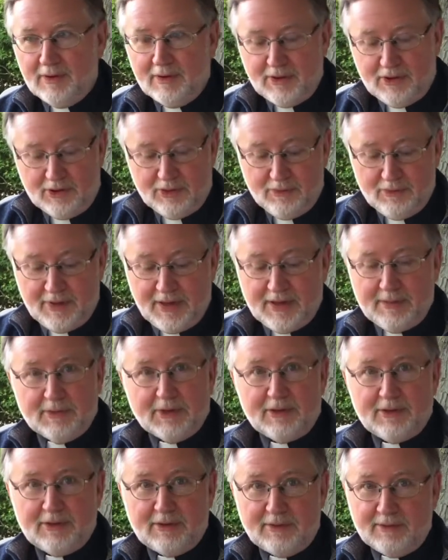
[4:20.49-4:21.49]
You name
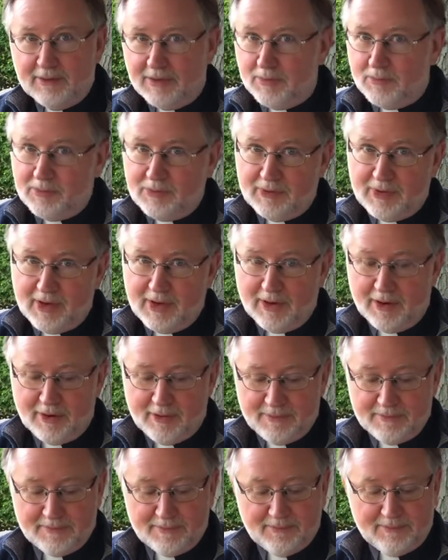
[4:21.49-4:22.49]
it, it was there.
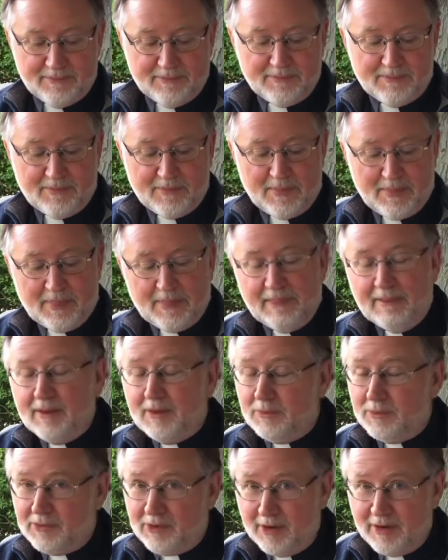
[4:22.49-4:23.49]
It
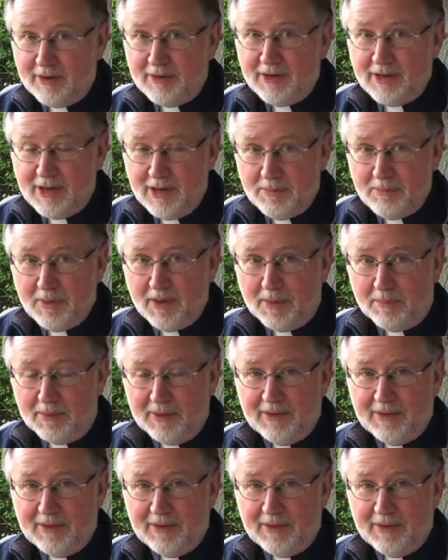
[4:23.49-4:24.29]
was hard to keep up.